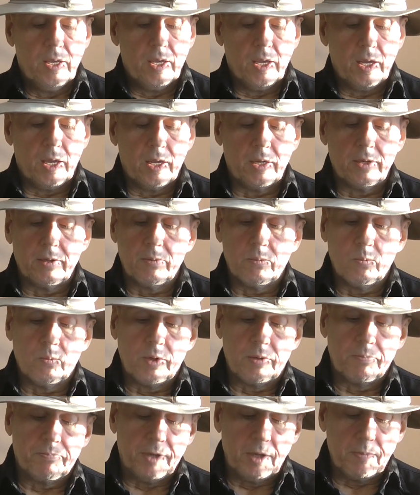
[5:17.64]
And
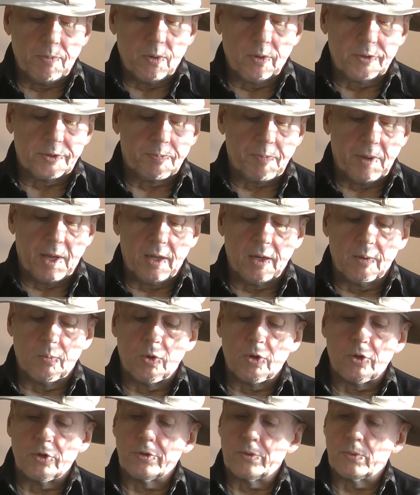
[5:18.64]
when people spell a
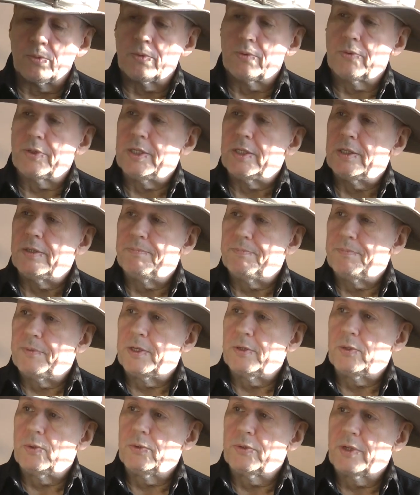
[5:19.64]
word or read,
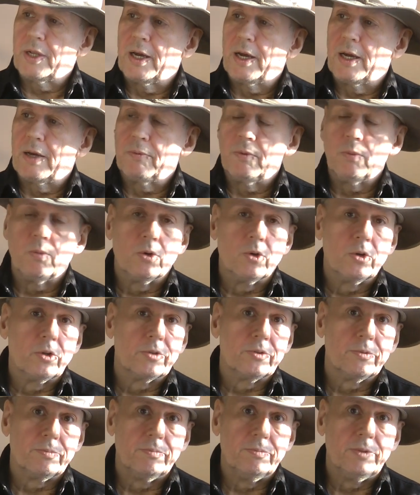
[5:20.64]
they usually have the
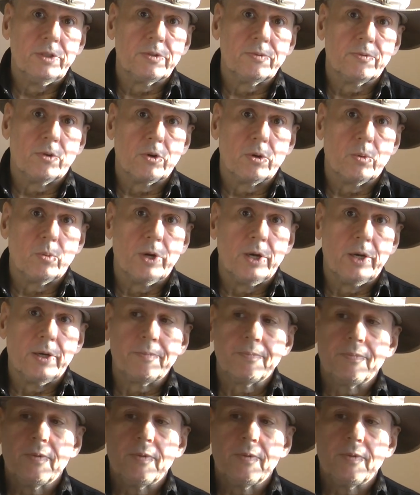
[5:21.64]
word this far away.